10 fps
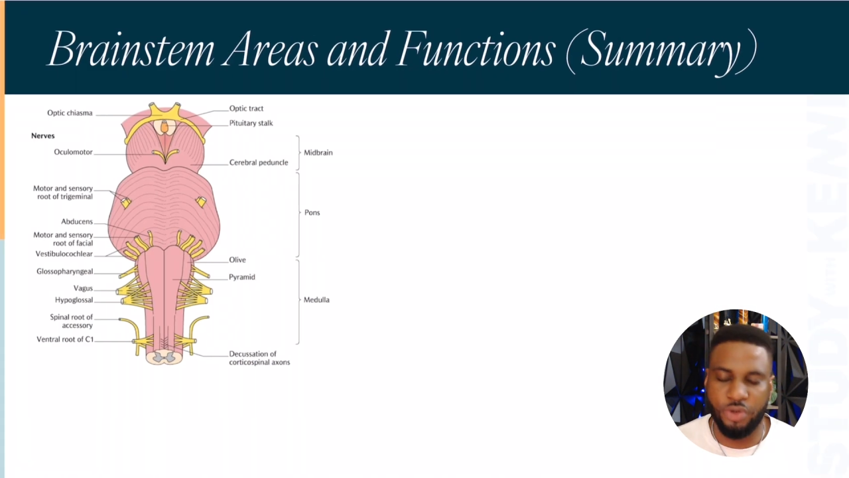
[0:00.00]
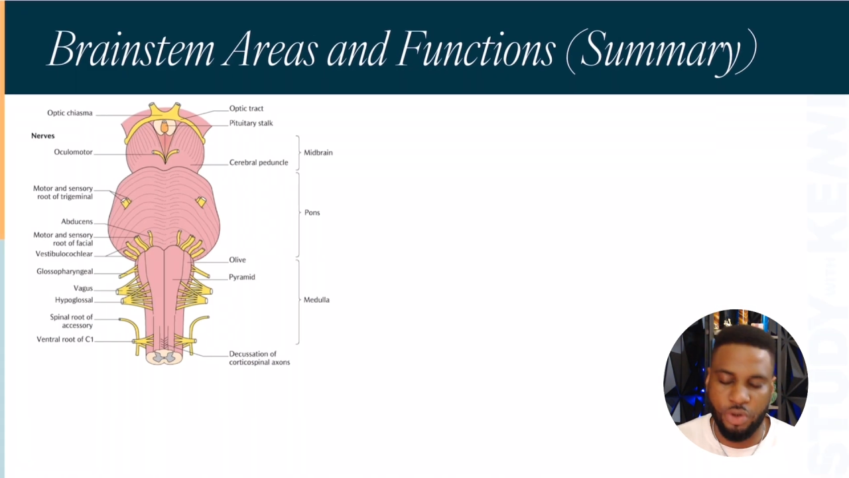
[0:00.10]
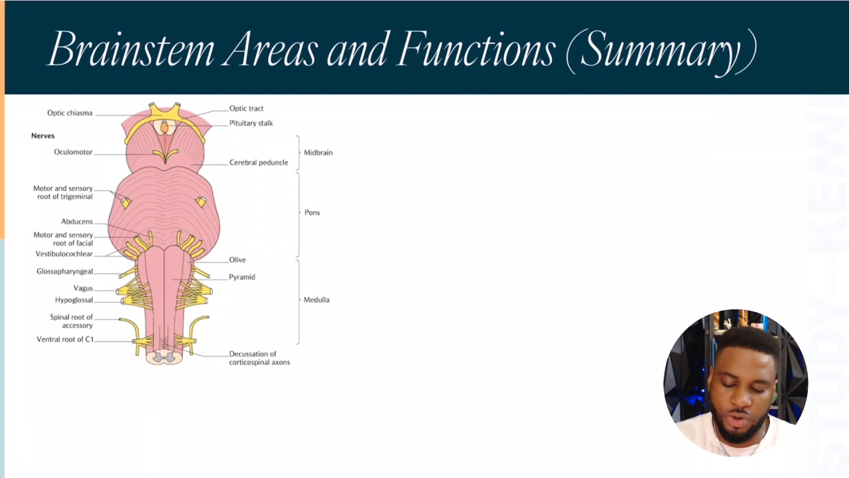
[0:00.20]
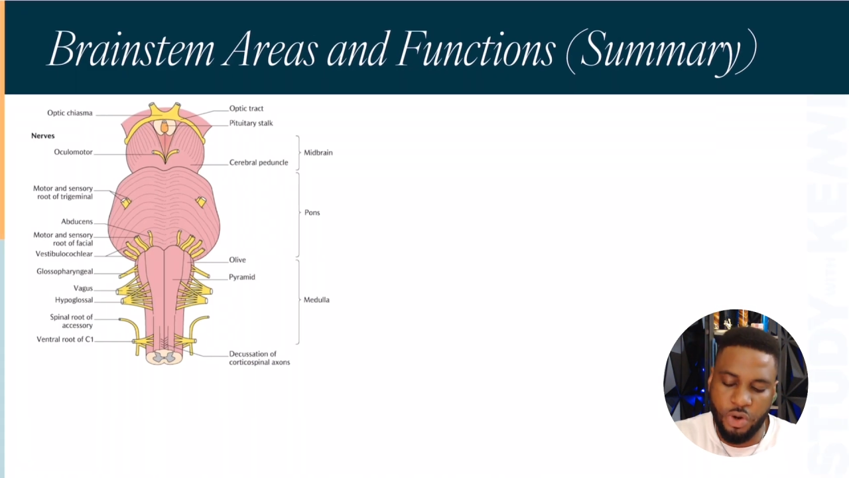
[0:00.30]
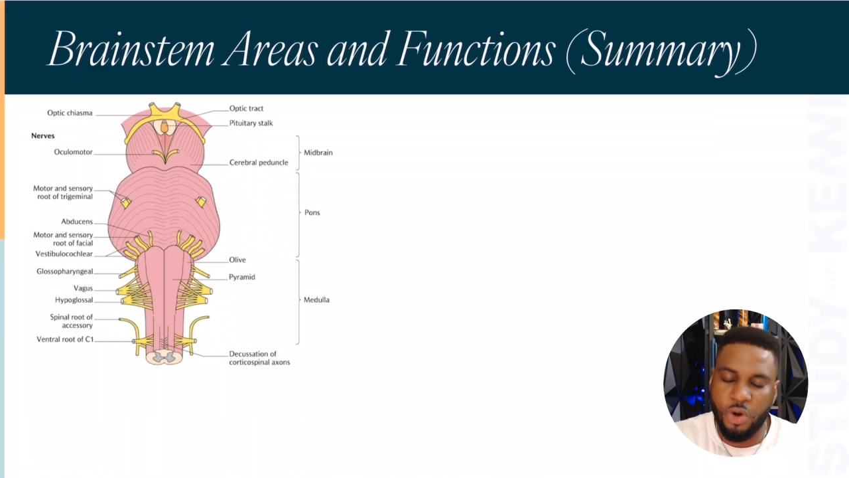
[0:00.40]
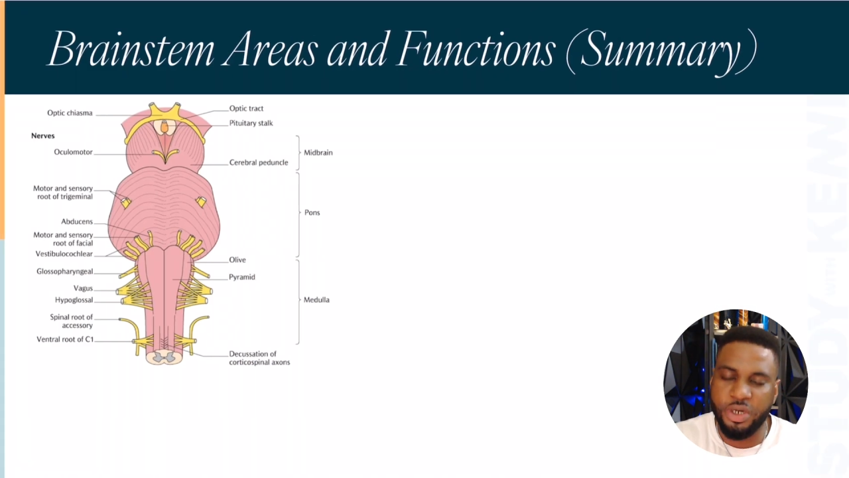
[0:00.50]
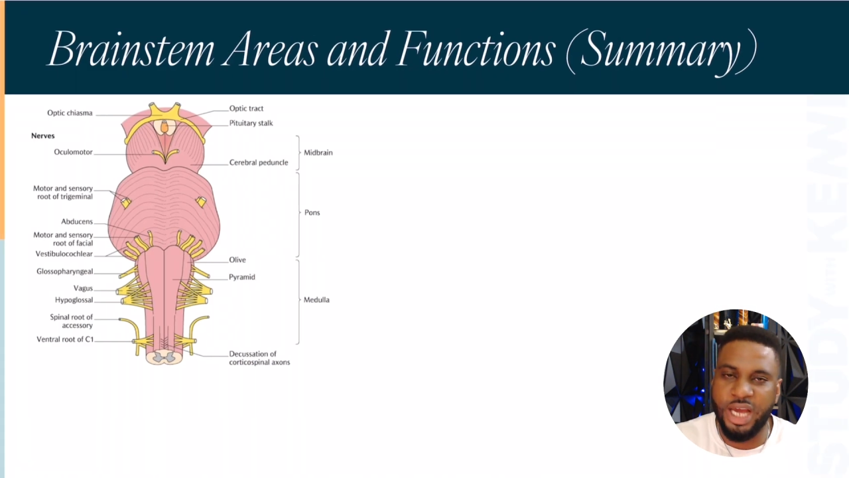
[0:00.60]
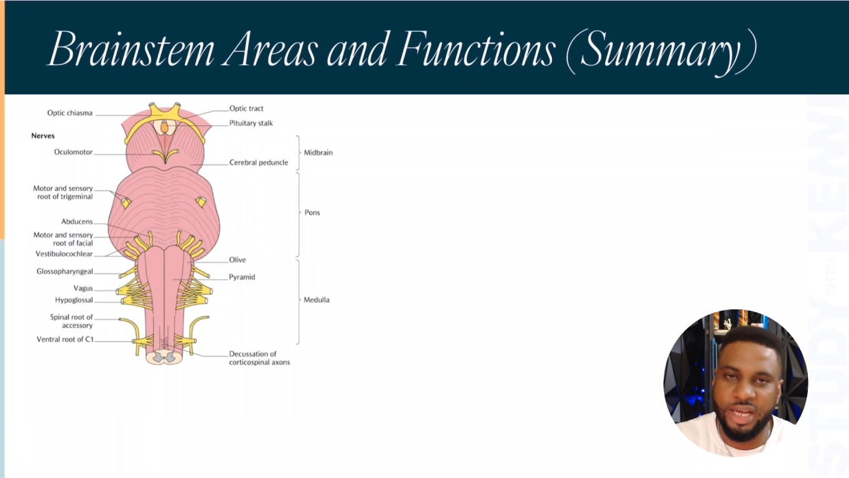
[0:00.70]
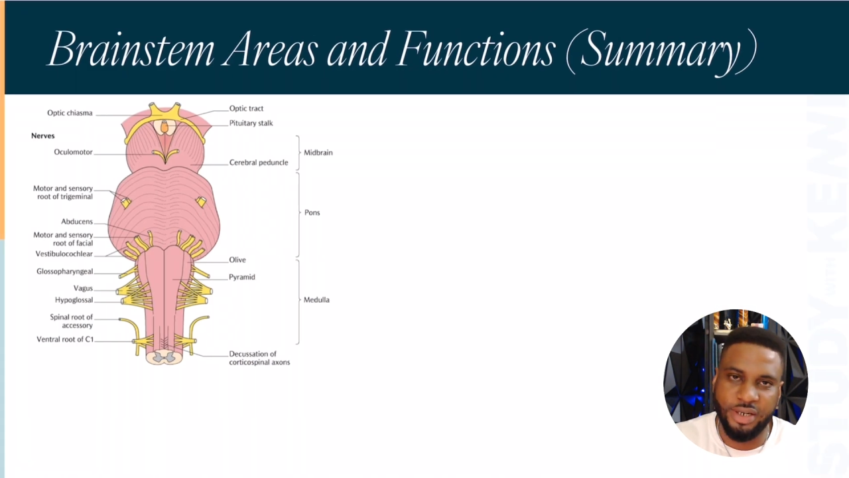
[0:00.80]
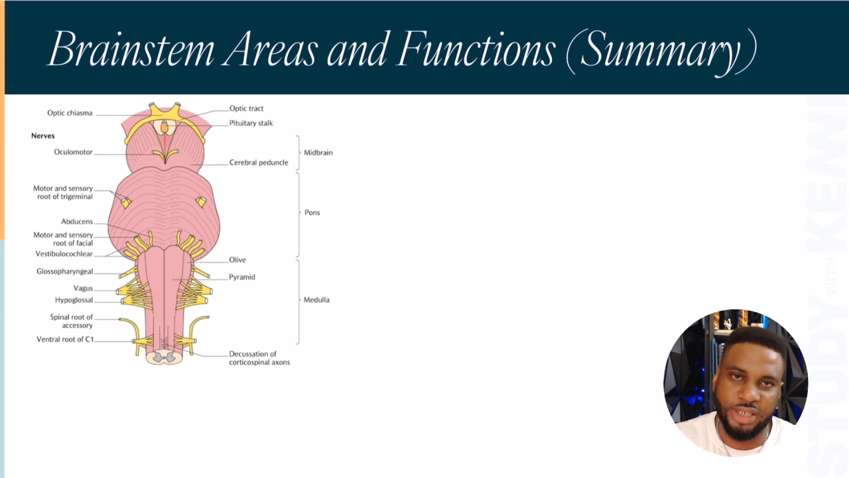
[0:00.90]
or all the
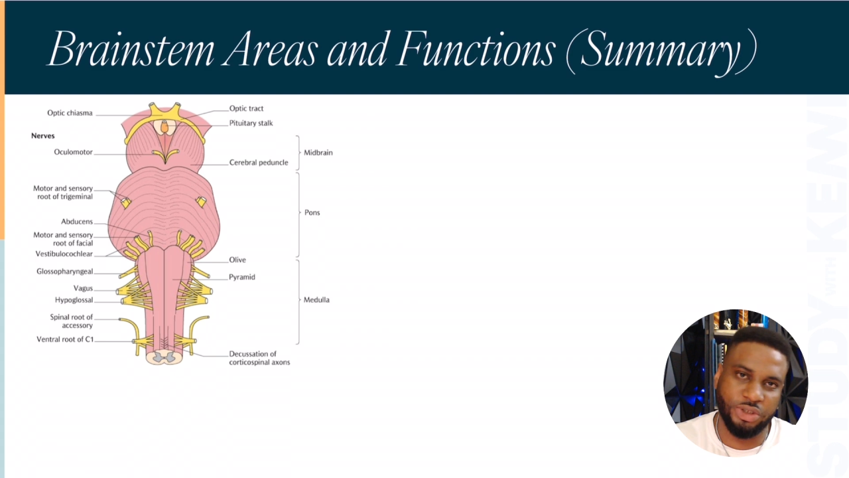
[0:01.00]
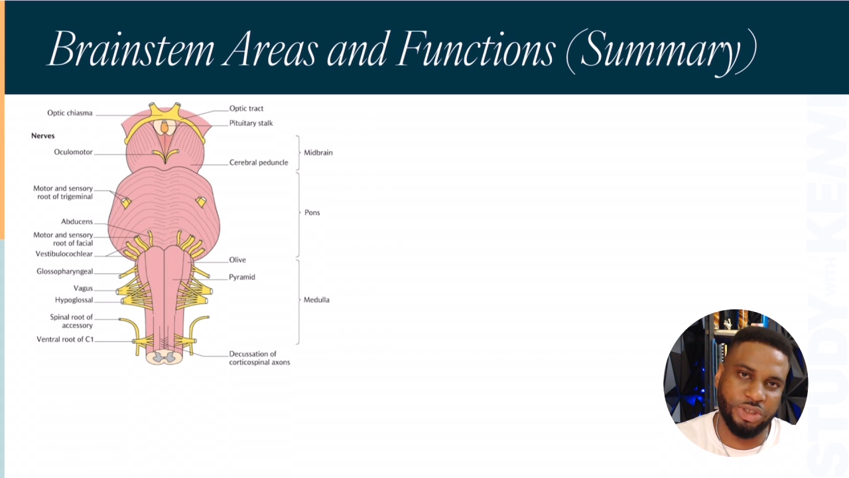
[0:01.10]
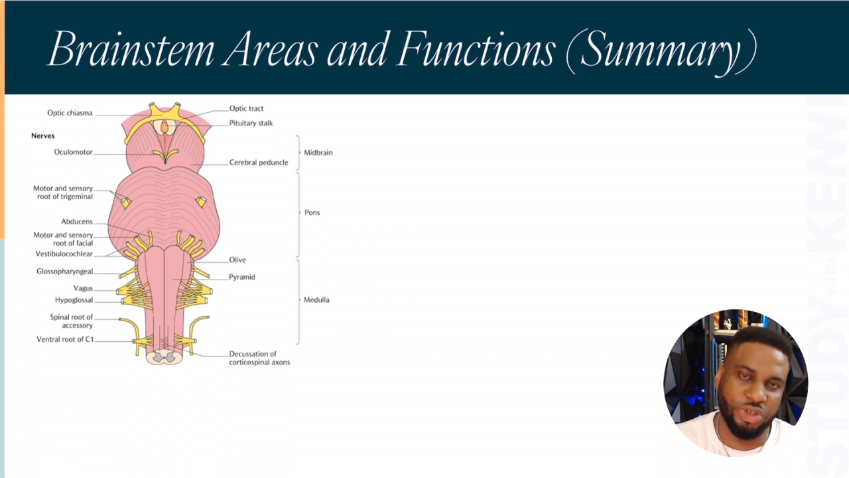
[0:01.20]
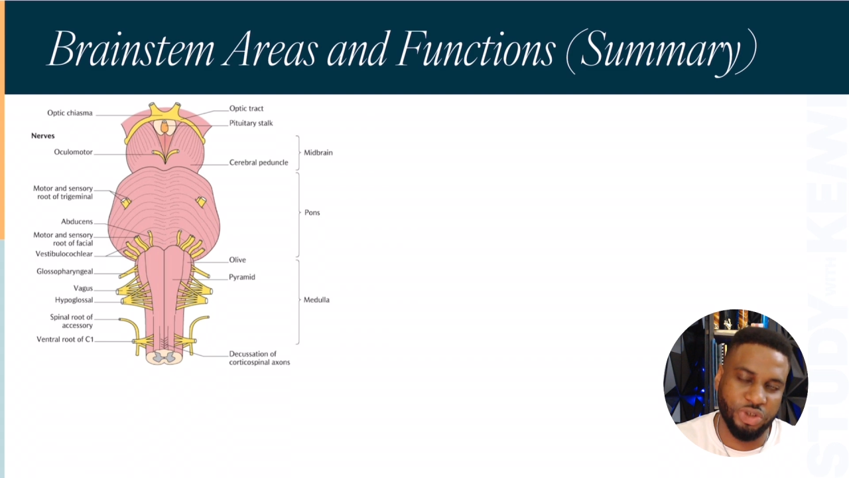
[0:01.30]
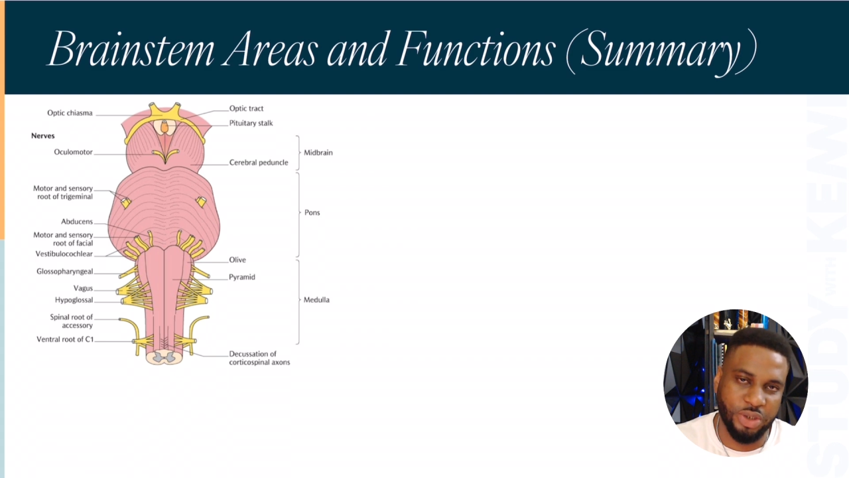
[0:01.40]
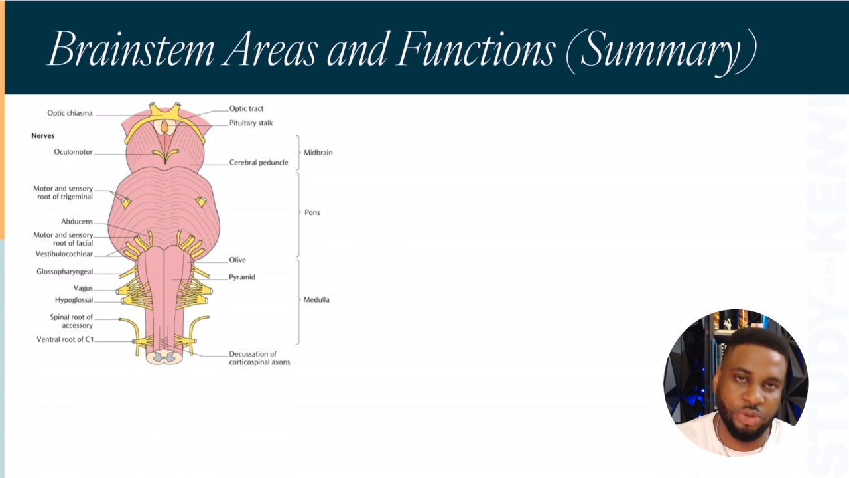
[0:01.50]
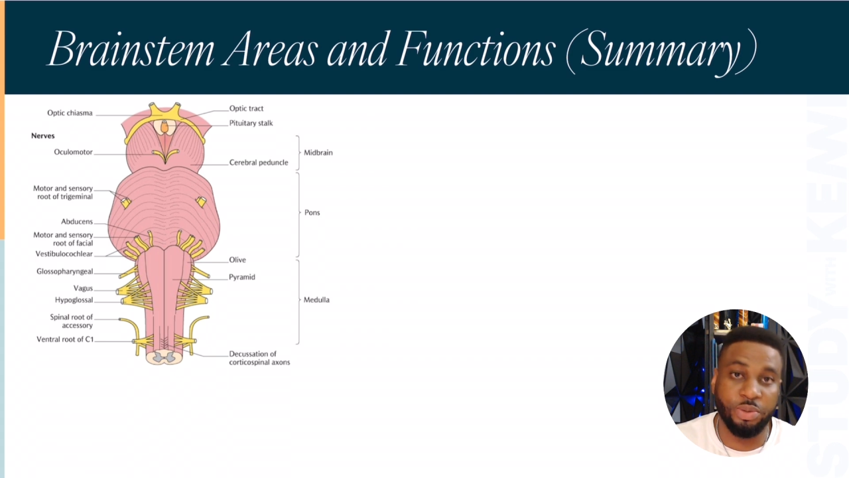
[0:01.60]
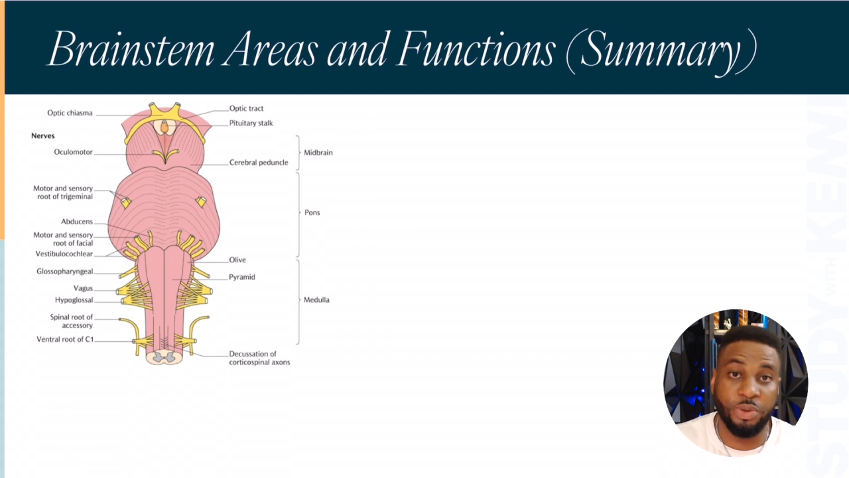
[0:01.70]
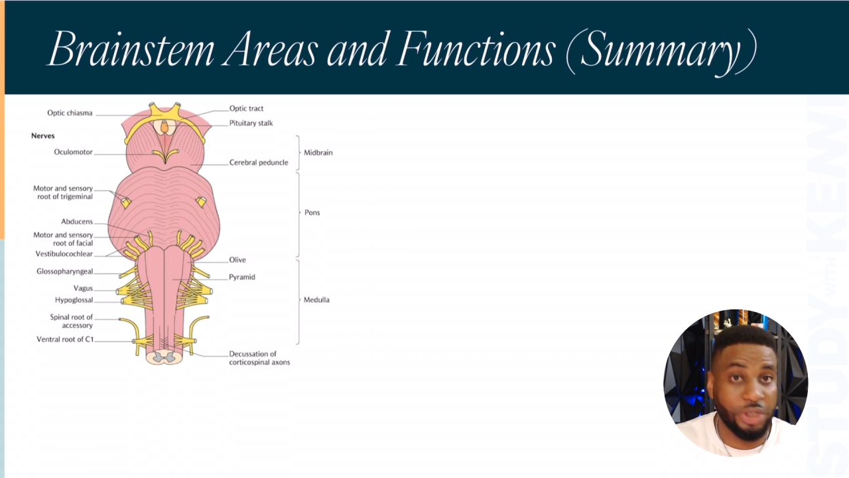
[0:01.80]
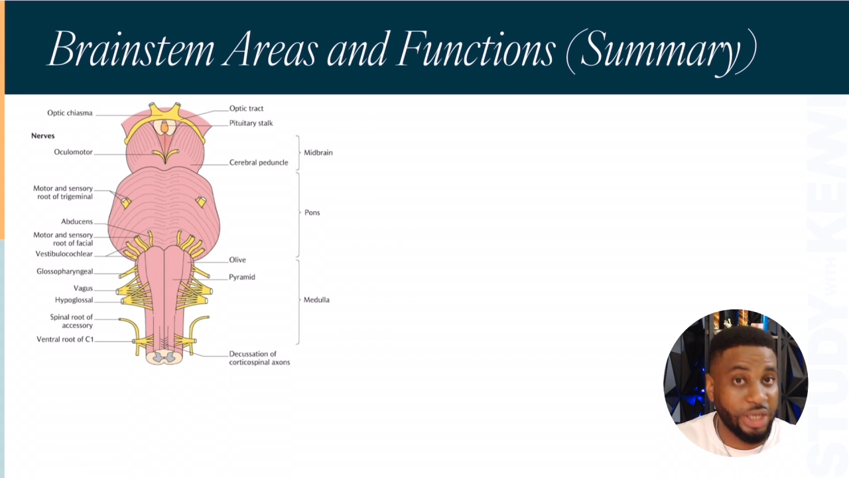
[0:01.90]
high yield associations we are going to
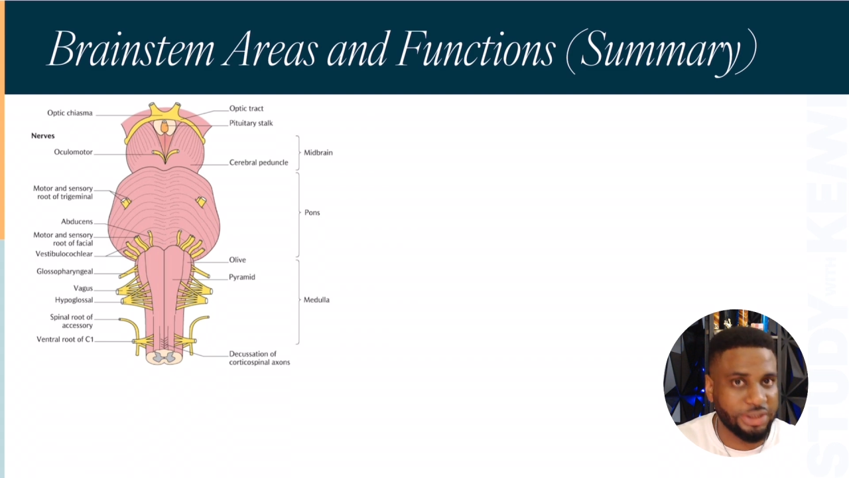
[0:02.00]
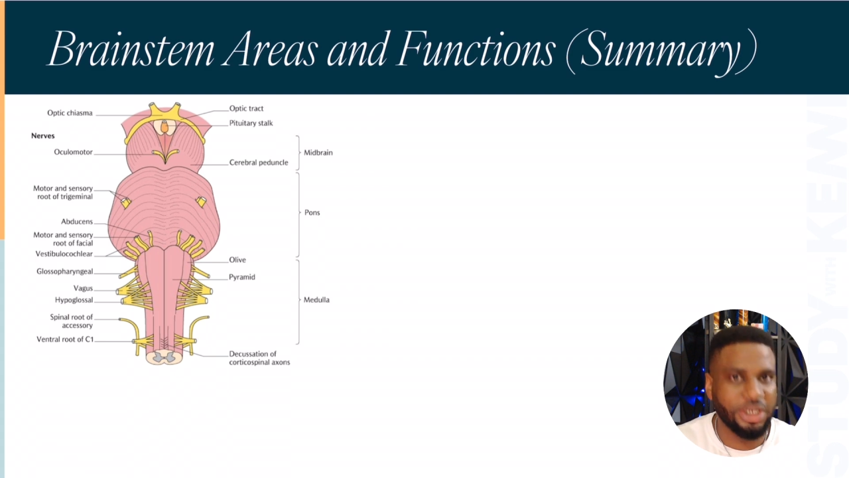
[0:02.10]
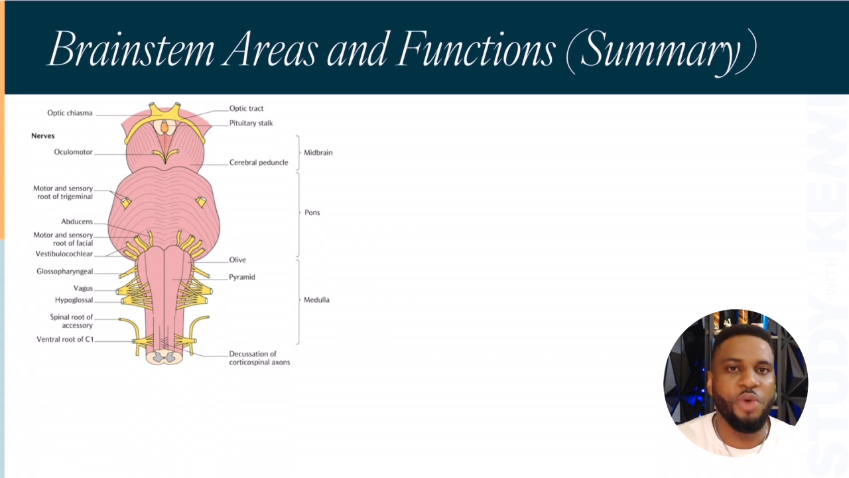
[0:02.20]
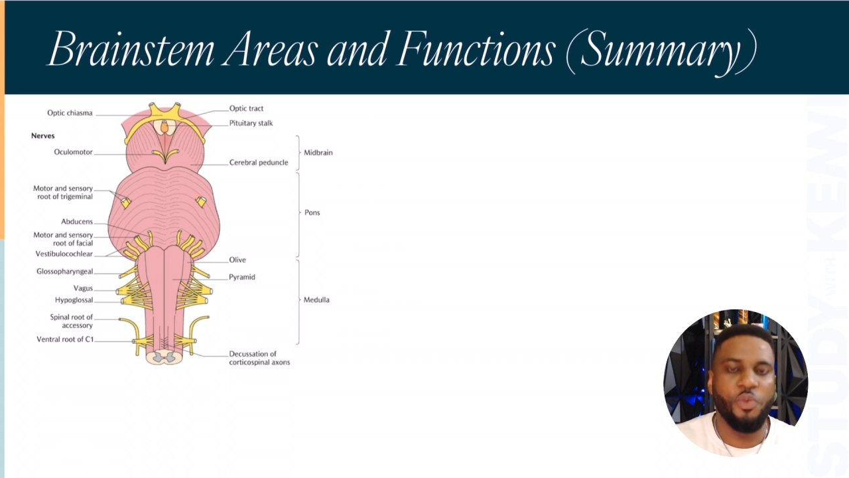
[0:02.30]
be looking at,